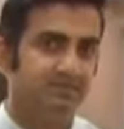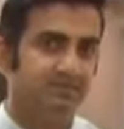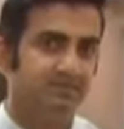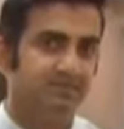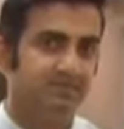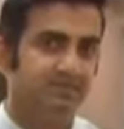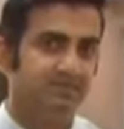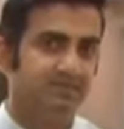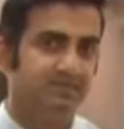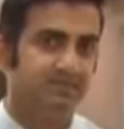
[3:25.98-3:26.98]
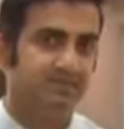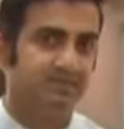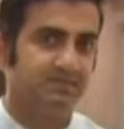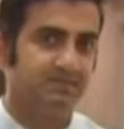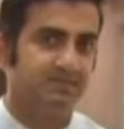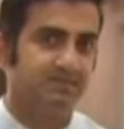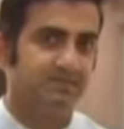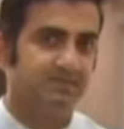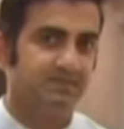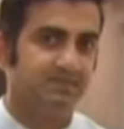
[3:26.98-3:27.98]

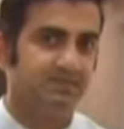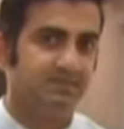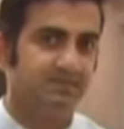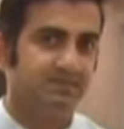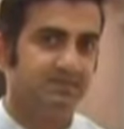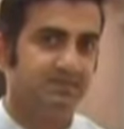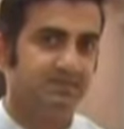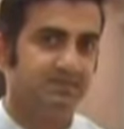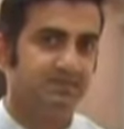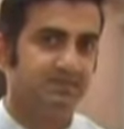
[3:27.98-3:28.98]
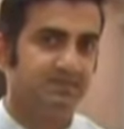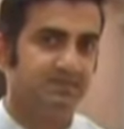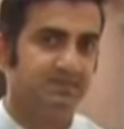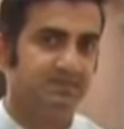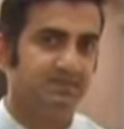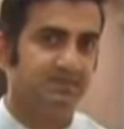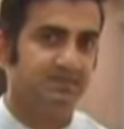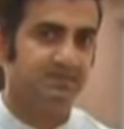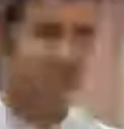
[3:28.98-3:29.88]
This person isn't speaking.